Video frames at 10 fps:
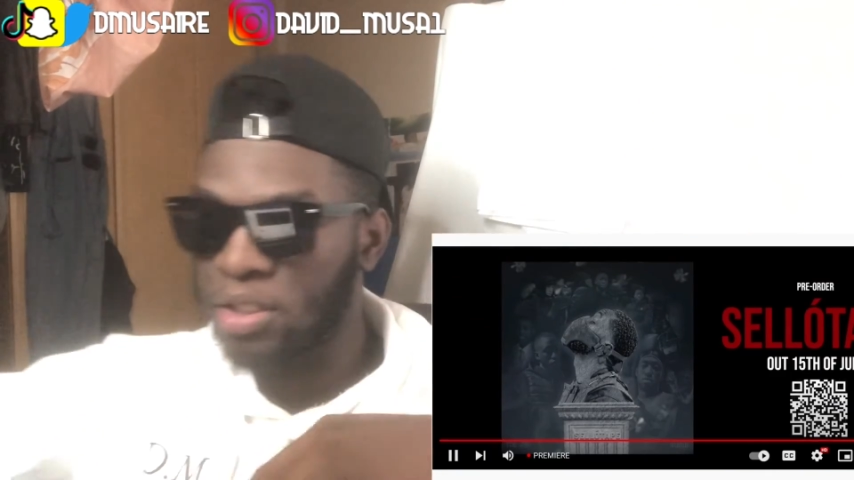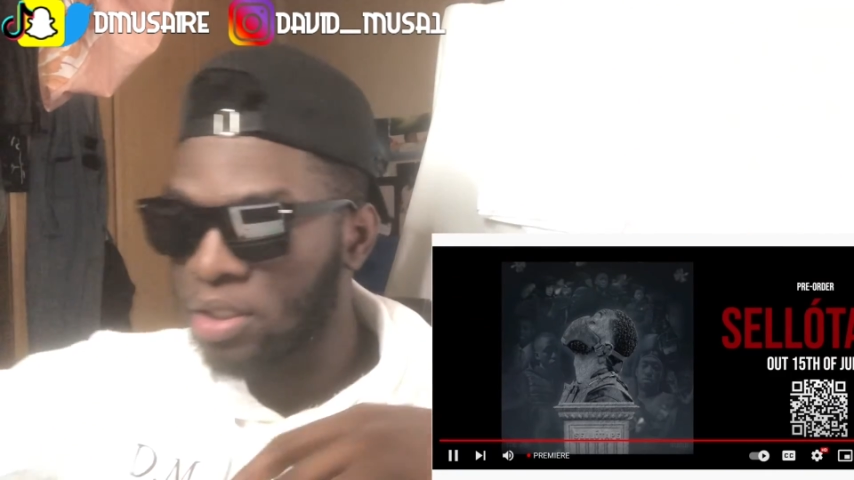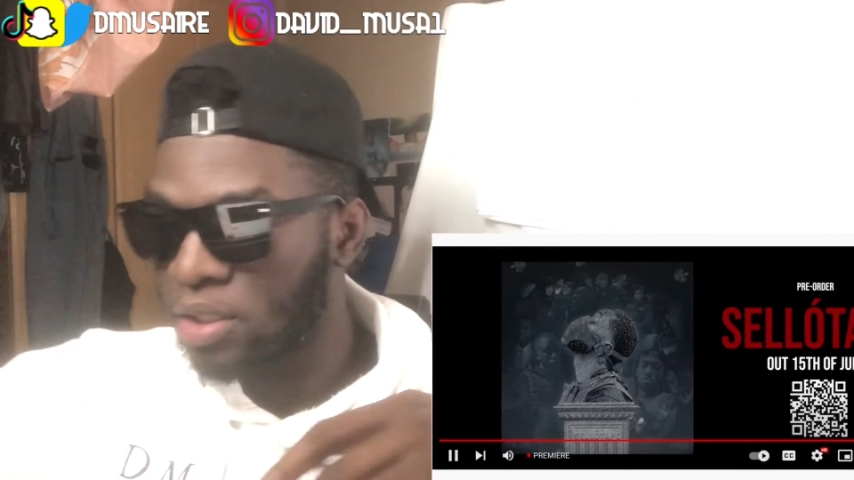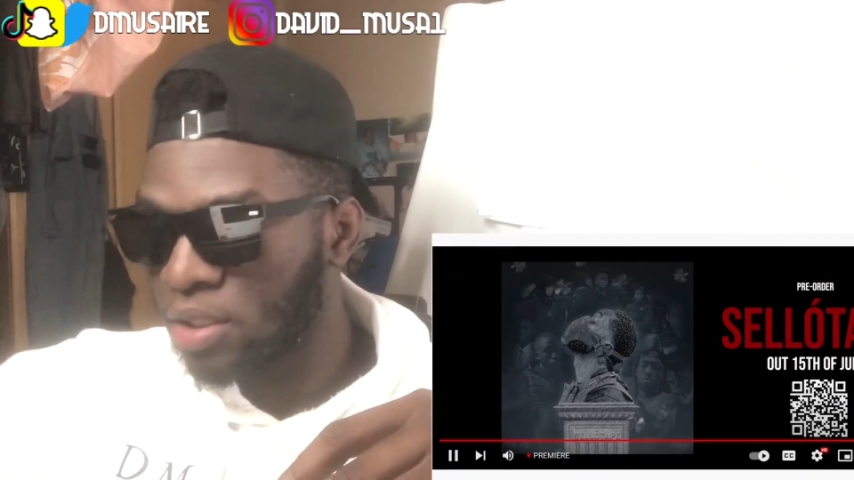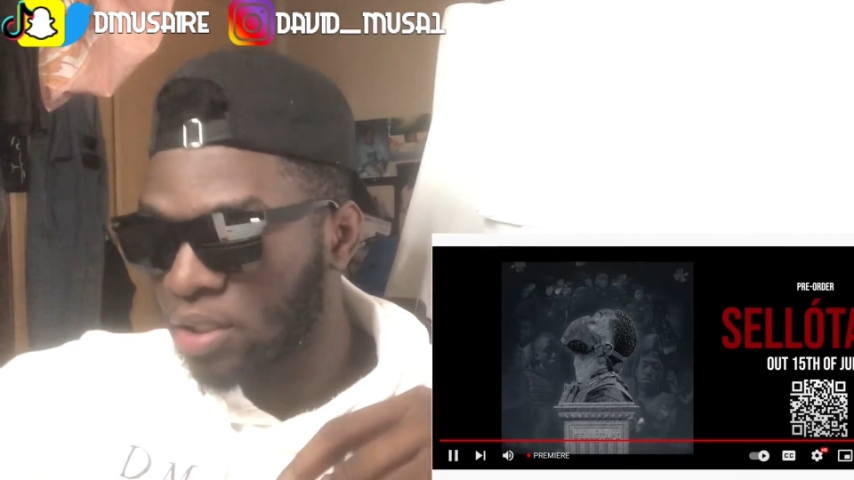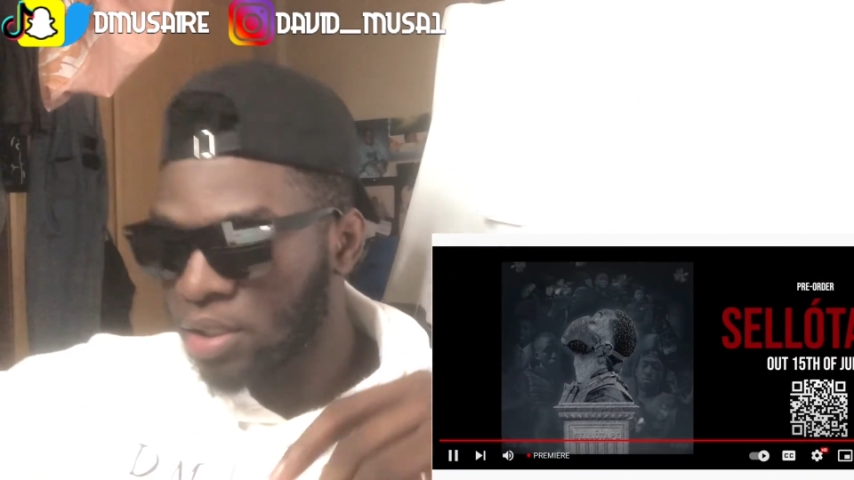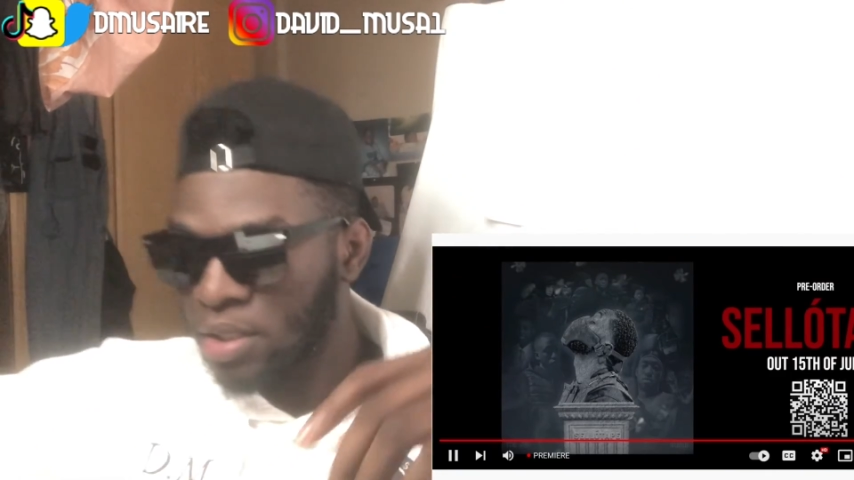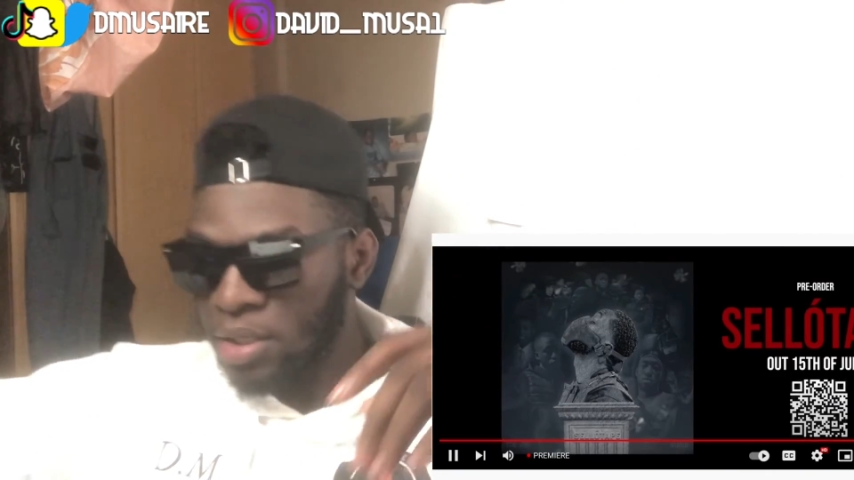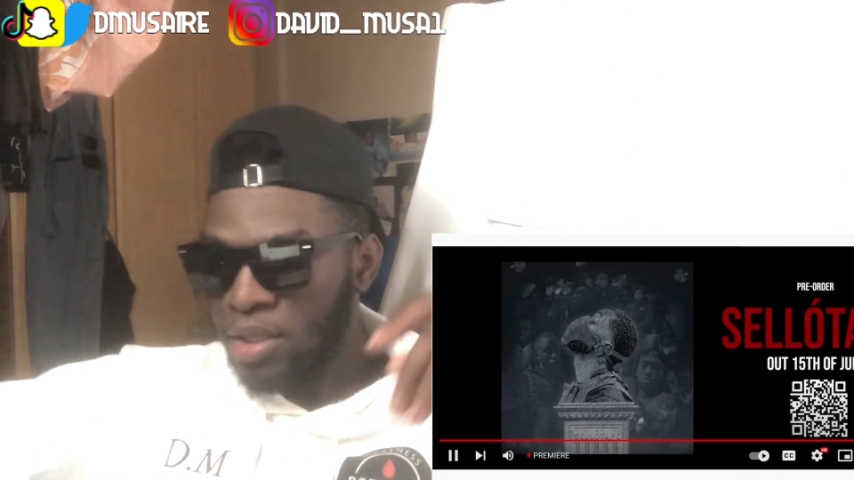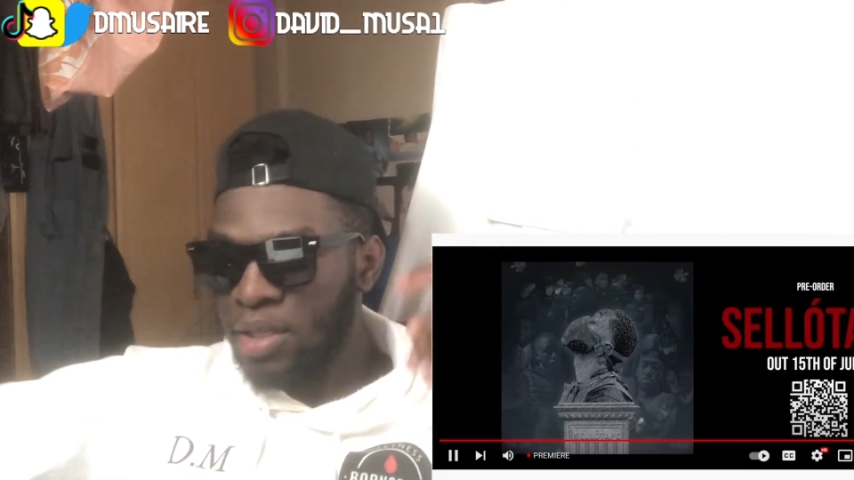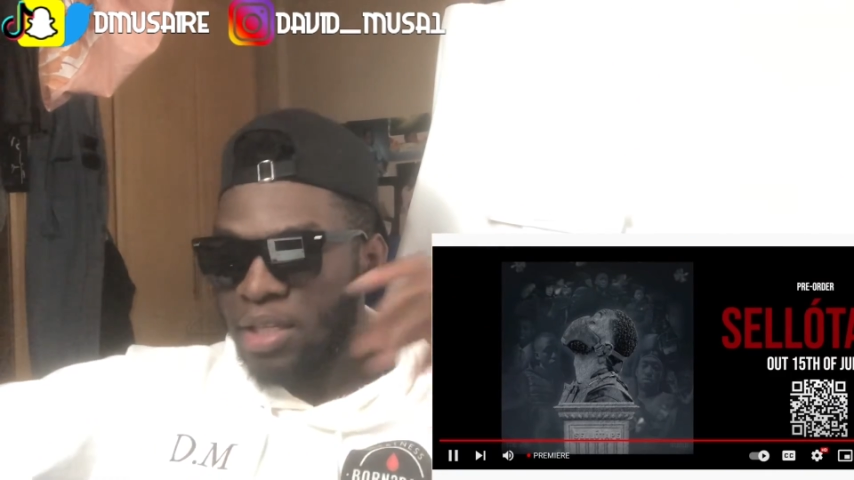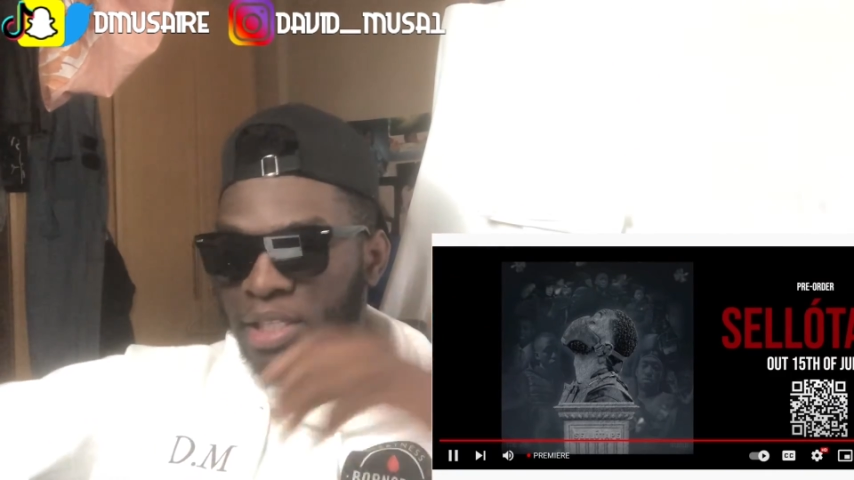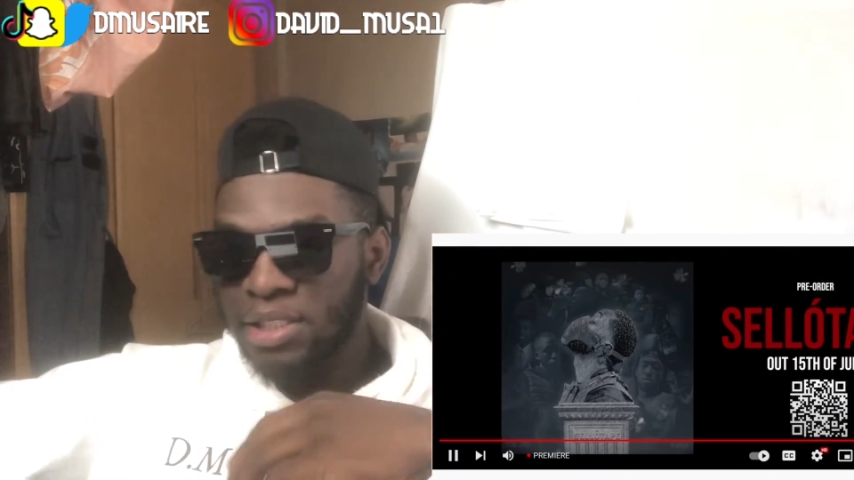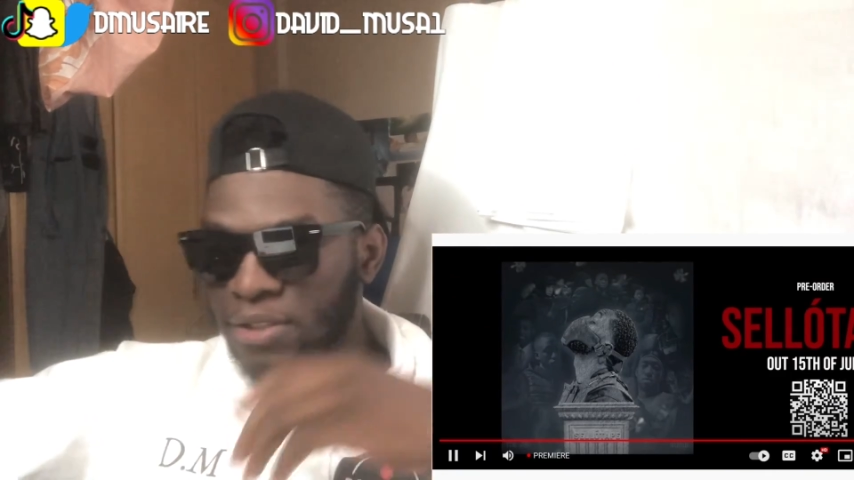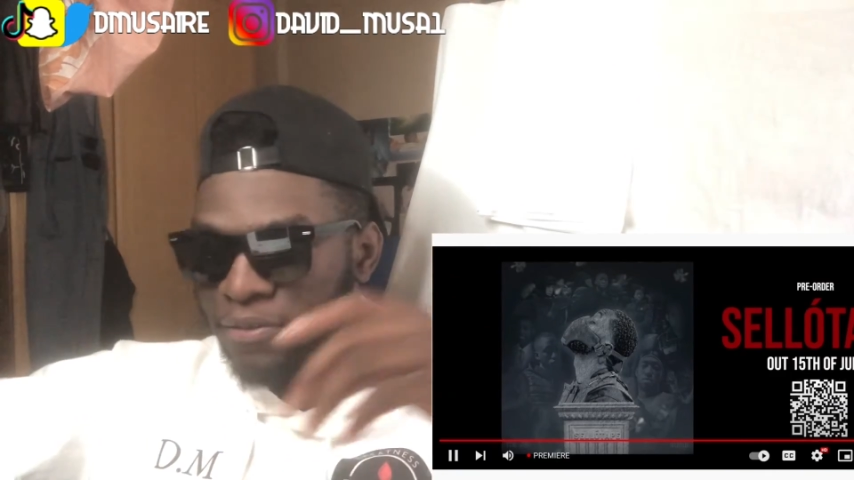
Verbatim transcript: it is